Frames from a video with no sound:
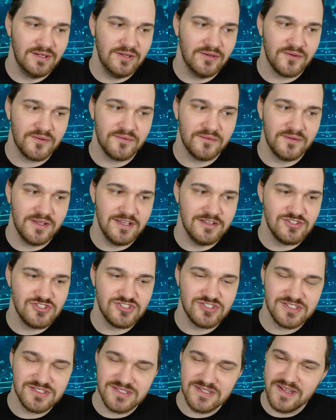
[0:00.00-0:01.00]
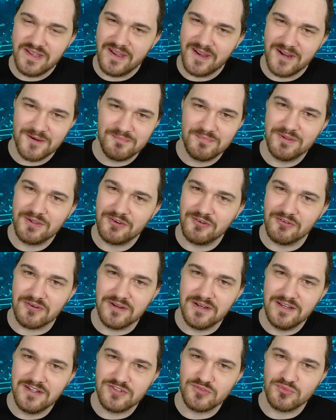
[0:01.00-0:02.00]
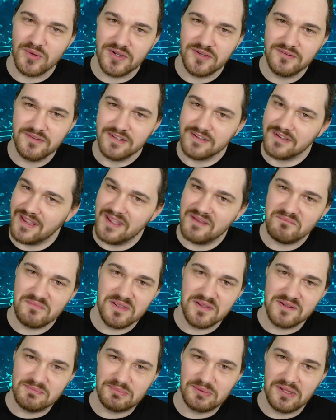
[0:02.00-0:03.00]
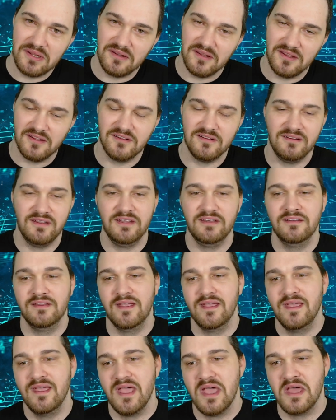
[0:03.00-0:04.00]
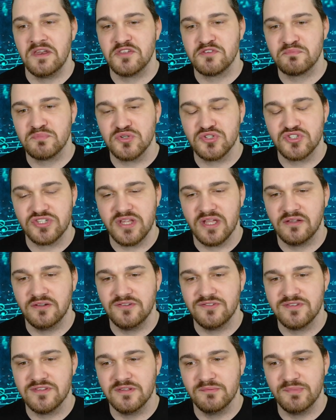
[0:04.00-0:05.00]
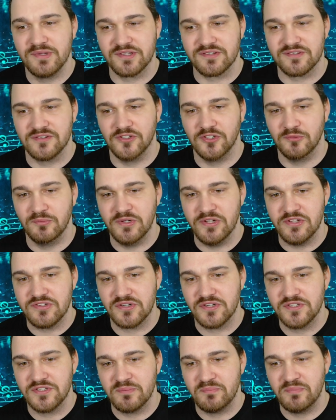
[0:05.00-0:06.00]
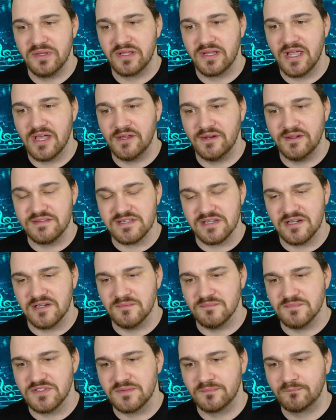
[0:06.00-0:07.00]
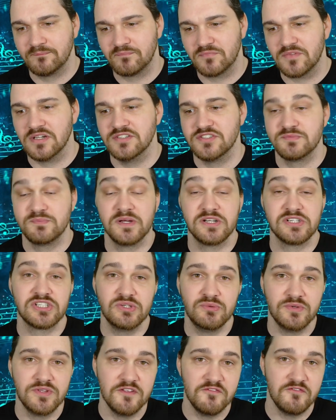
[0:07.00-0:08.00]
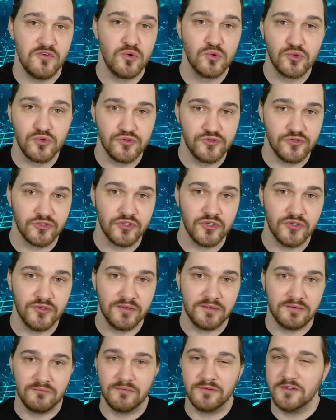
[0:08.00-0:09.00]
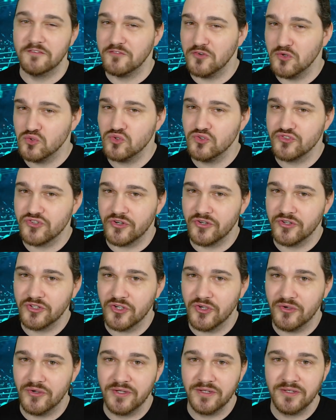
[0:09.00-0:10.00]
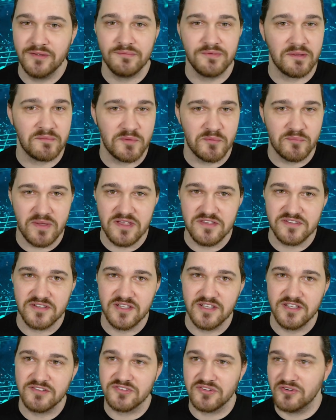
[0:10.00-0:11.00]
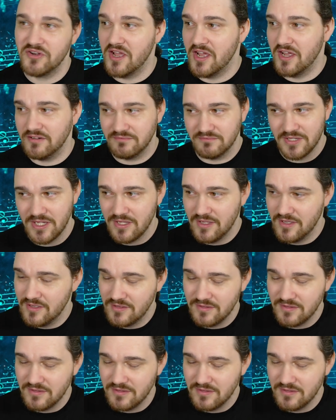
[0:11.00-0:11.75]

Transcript: you know, it's just a hair bit gritty as well. It can't be completely clean, and it's pushed down into the mix a little bit. It's hard to pick out at times, especially when the vocals are going. When the vocals aren't going, double bass kicks are not